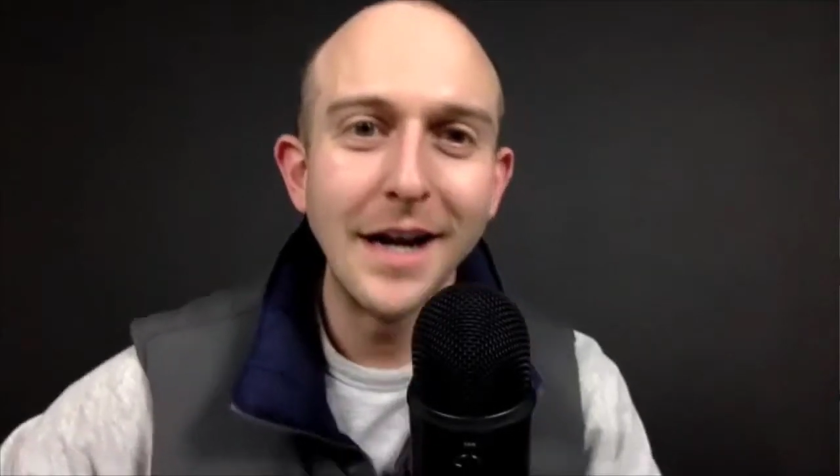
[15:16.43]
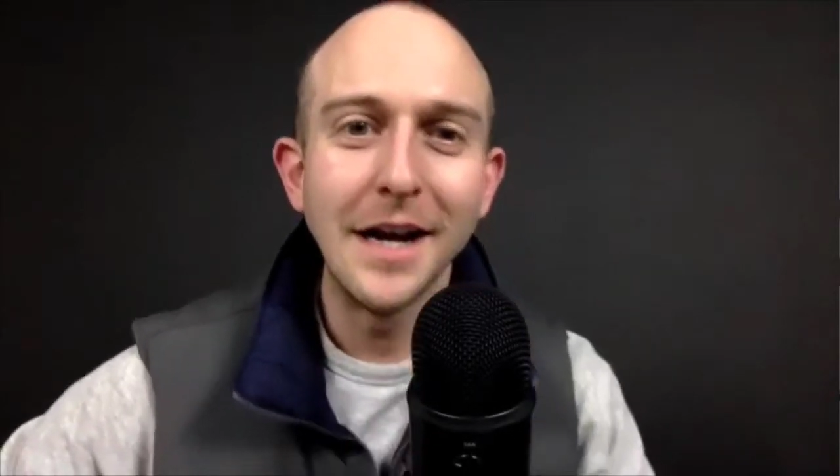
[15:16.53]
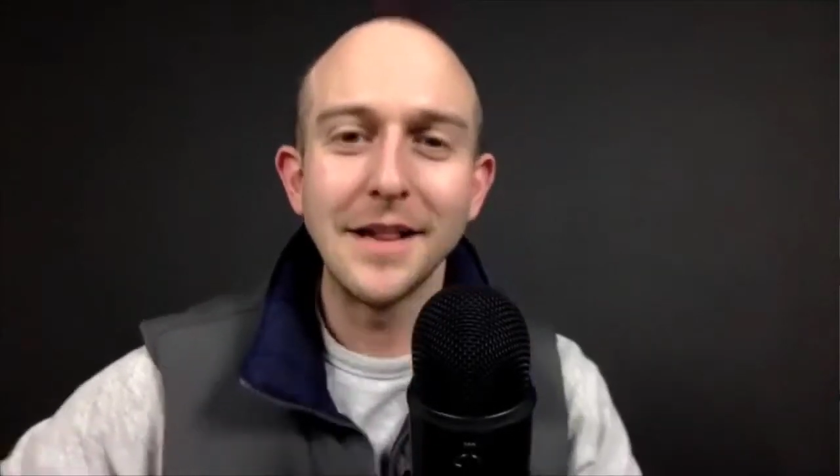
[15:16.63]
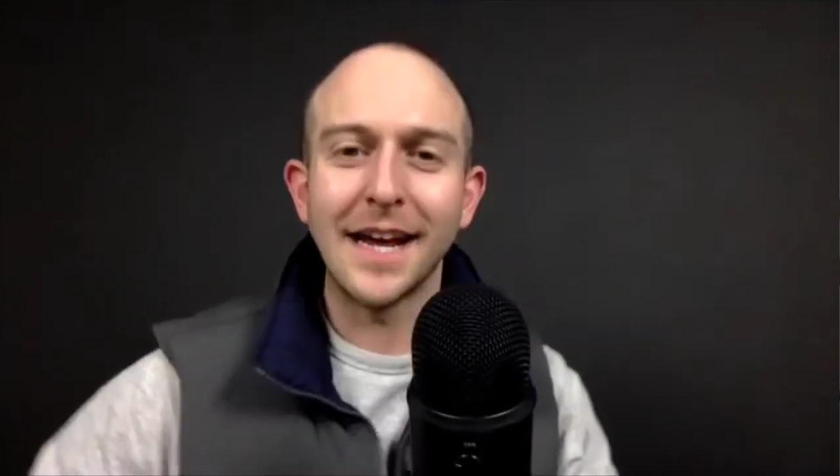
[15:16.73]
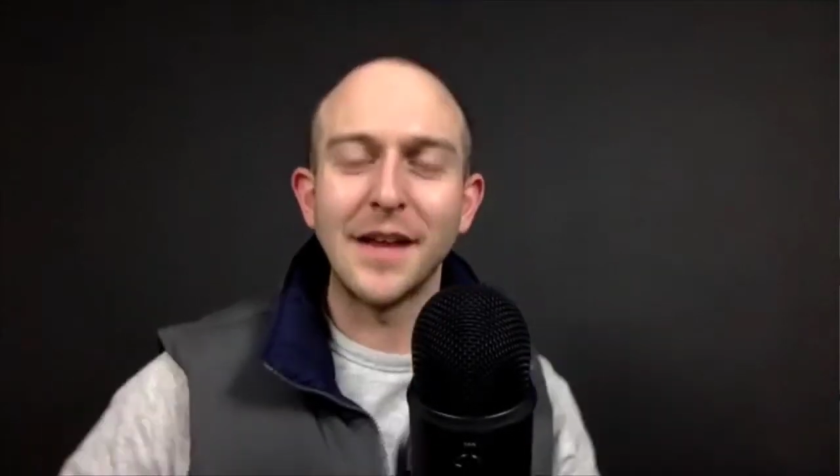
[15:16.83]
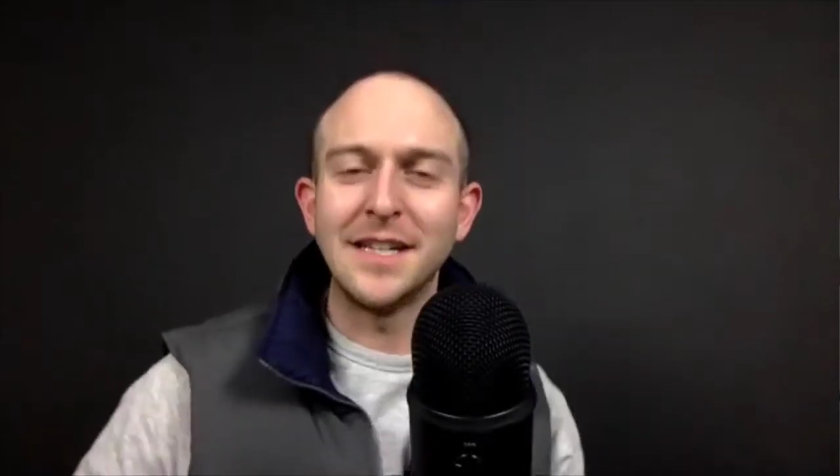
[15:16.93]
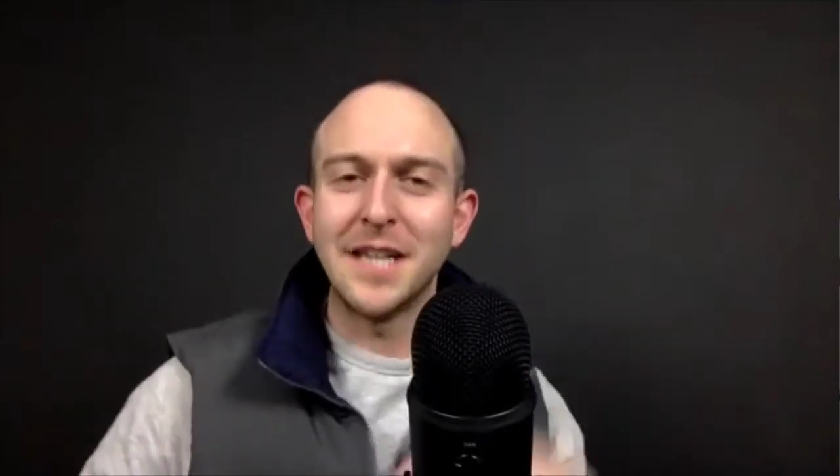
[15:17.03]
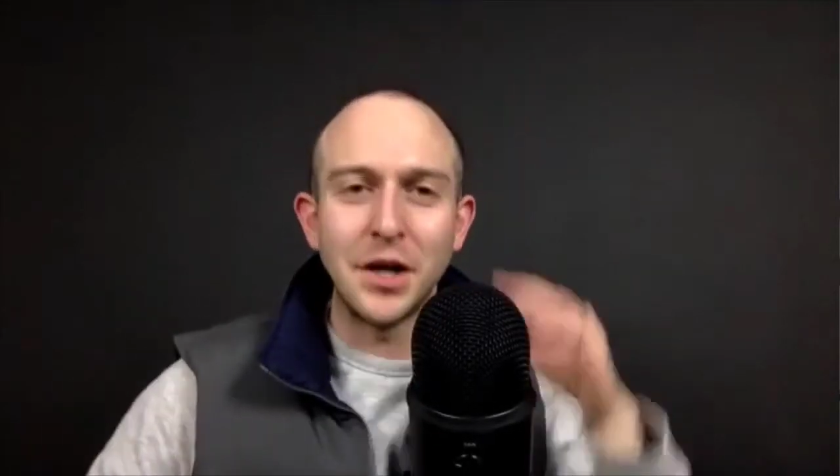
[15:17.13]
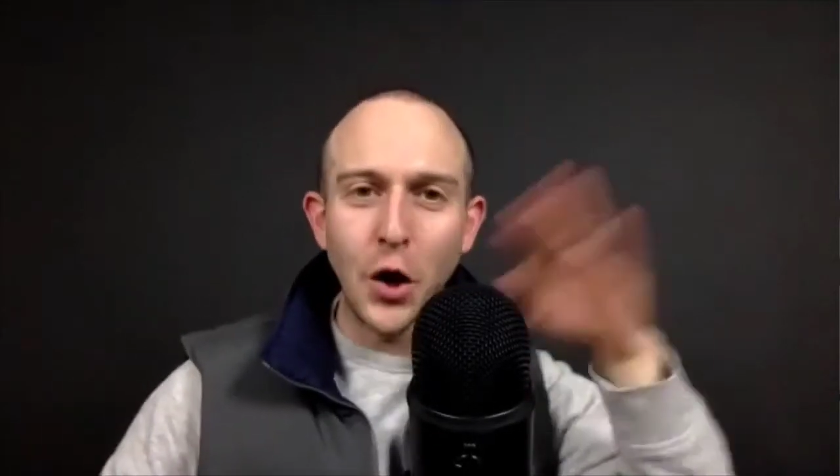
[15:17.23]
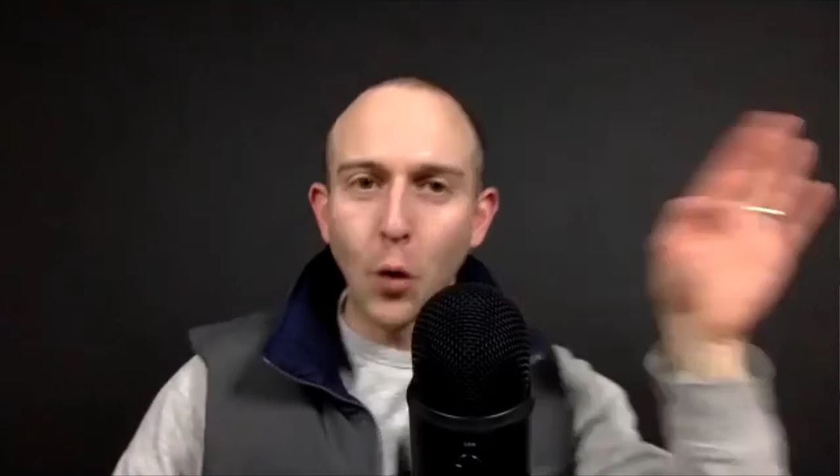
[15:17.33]
Like they
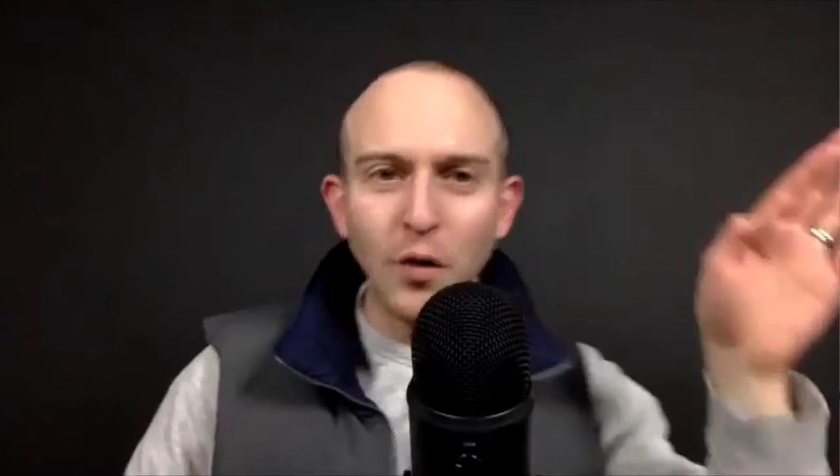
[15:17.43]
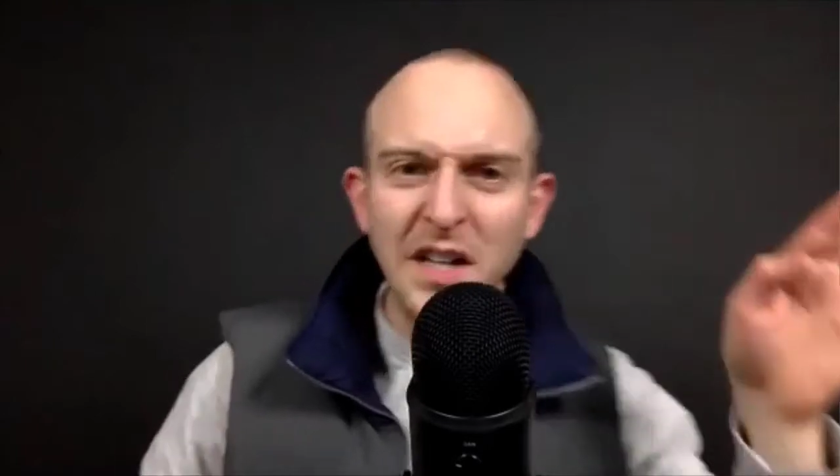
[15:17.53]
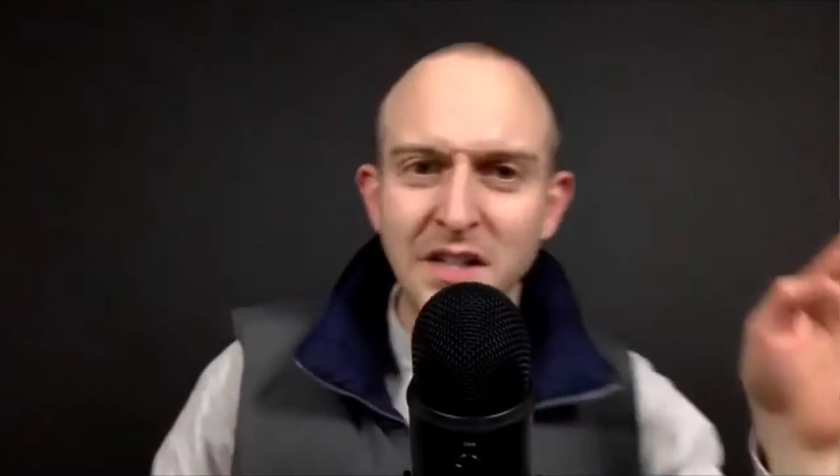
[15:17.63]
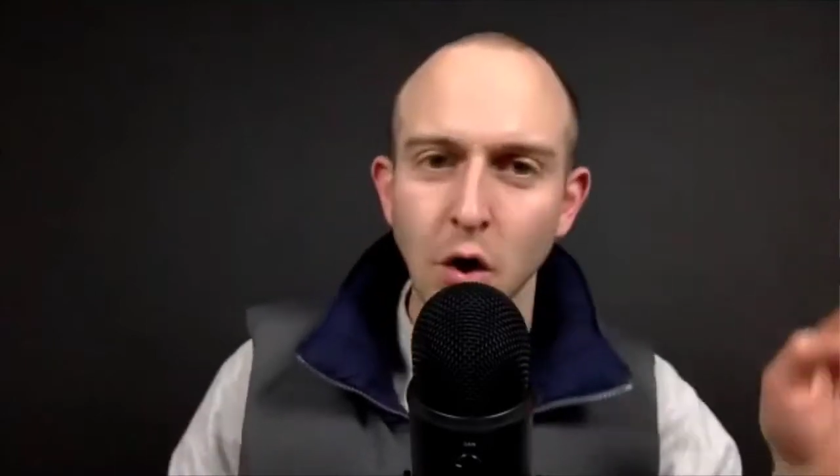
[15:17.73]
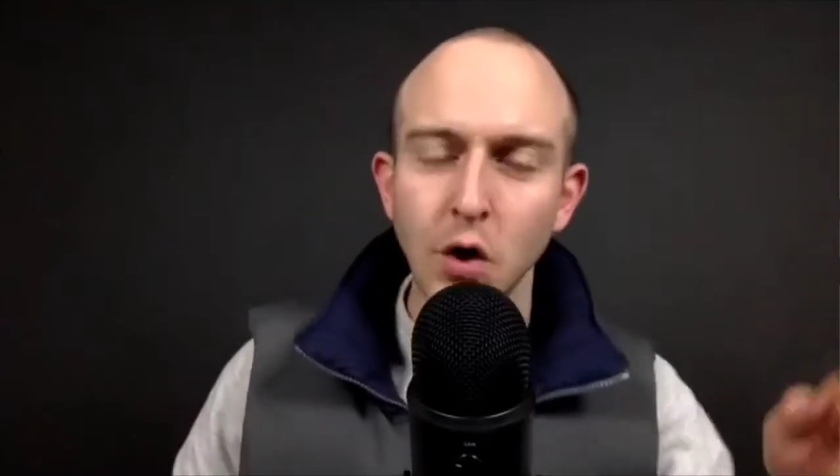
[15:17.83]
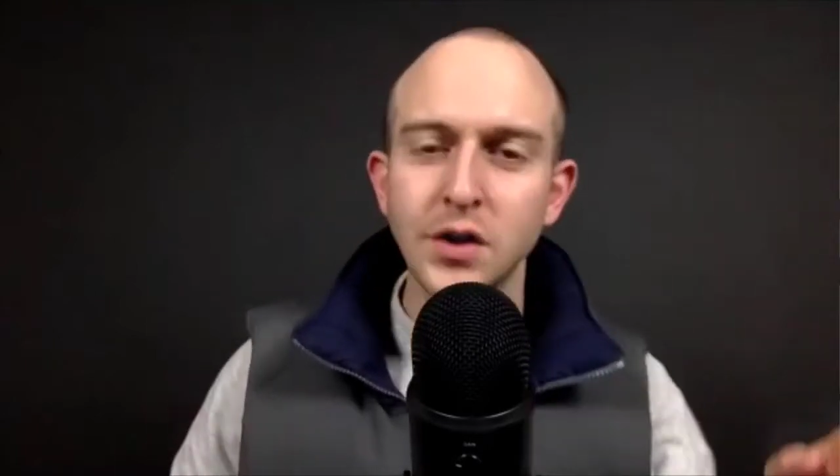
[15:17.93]
did no research.